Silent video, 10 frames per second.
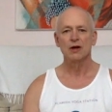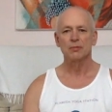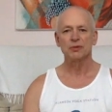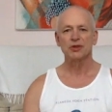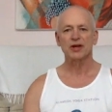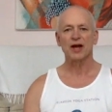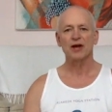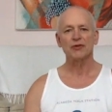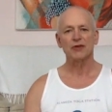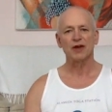But the
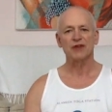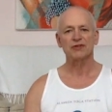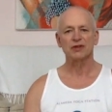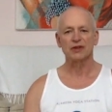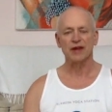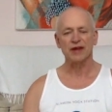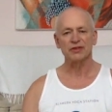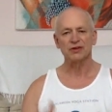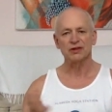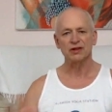contrast to that,
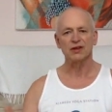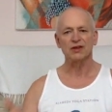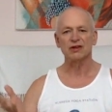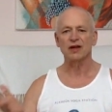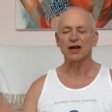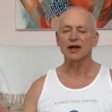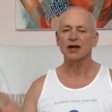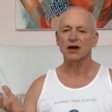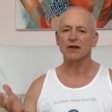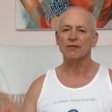the yin and the
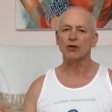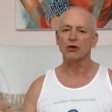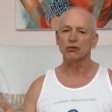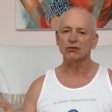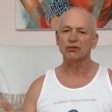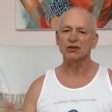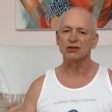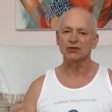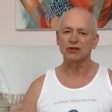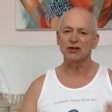yang of those,
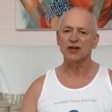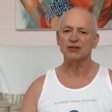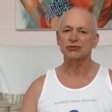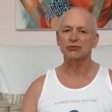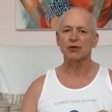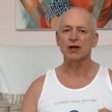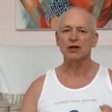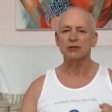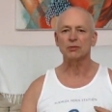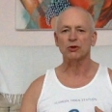is you need that
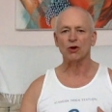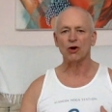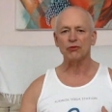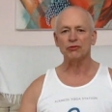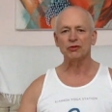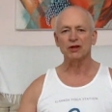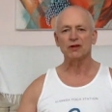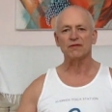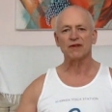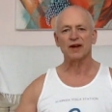strength, but you also need
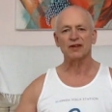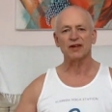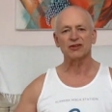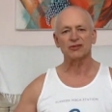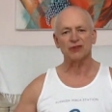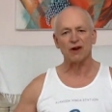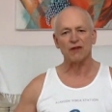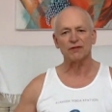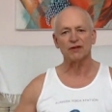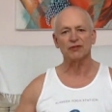to find that
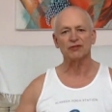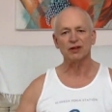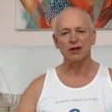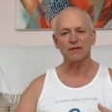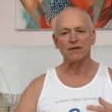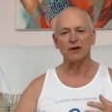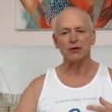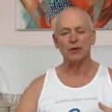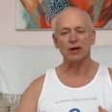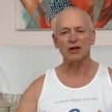softness. You need to find
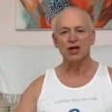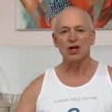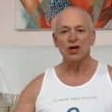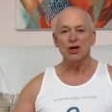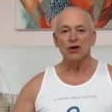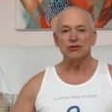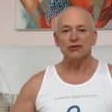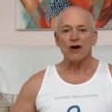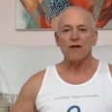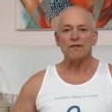a way to
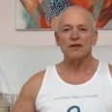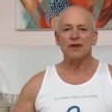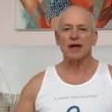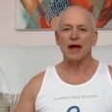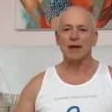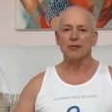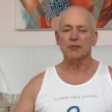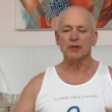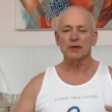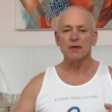soften the
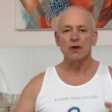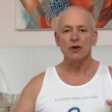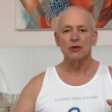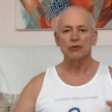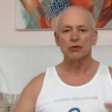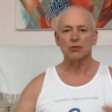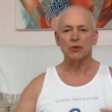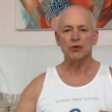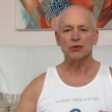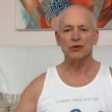abdomen so that
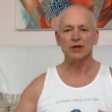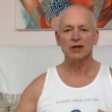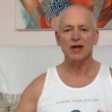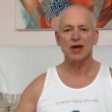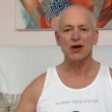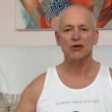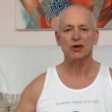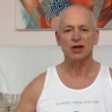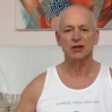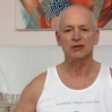when you inhale
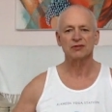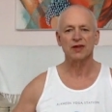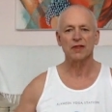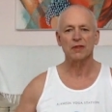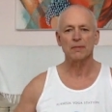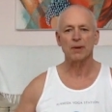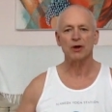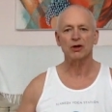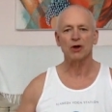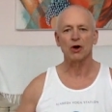and distend the
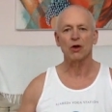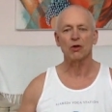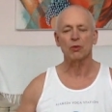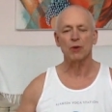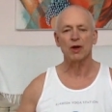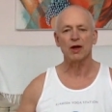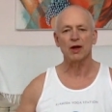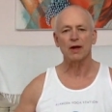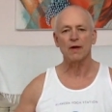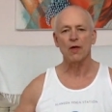belly all the way,